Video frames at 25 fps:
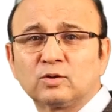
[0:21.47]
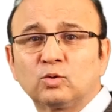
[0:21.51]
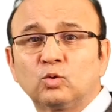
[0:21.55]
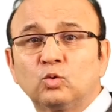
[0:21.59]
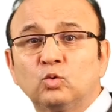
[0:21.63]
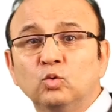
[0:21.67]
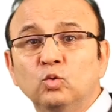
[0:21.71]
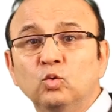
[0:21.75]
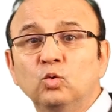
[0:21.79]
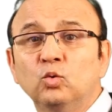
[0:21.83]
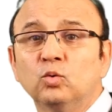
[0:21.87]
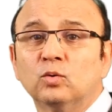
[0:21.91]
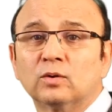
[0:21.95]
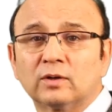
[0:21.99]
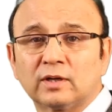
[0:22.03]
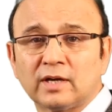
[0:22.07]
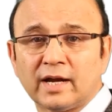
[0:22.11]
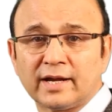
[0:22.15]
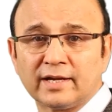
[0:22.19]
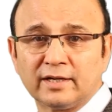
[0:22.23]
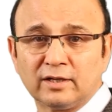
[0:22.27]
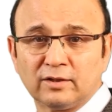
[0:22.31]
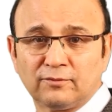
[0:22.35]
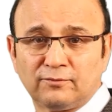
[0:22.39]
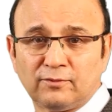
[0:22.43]
two
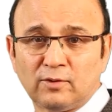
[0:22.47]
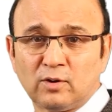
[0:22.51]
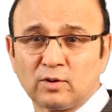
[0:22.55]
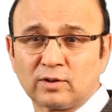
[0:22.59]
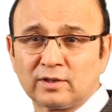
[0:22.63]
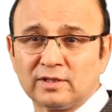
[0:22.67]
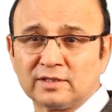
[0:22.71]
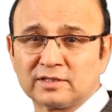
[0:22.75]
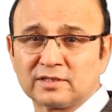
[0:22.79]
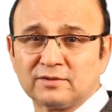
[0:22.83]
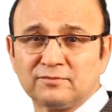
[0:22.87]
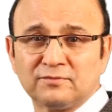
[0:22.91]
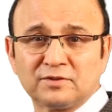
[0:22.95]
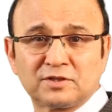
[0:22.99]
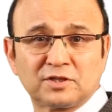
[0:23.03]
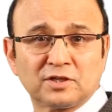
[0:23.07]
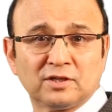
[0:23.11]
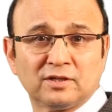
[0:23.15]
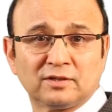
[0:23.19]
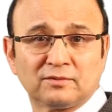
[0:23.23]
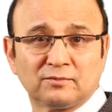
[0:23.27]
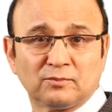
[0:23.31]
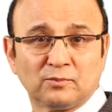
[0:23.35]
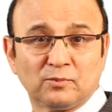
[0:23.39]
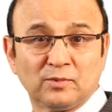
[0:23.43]
kind of organisms which are
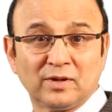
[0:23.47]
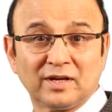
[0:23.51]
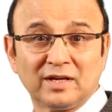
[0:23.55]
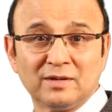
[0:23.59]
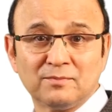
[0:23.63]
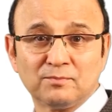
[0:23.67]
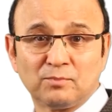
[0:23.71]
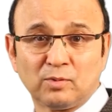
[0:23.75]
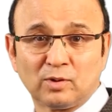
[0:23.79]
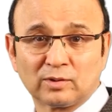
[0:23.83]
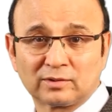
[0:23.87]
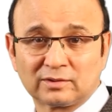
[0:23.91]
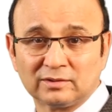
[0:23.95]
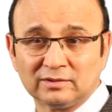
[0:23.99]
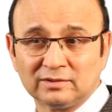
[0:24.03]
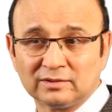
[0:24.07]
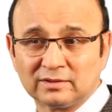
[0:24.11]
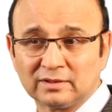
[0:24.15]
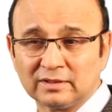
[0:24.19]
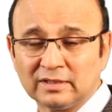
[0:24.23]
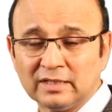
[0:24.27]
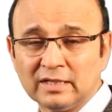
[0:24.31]
very important.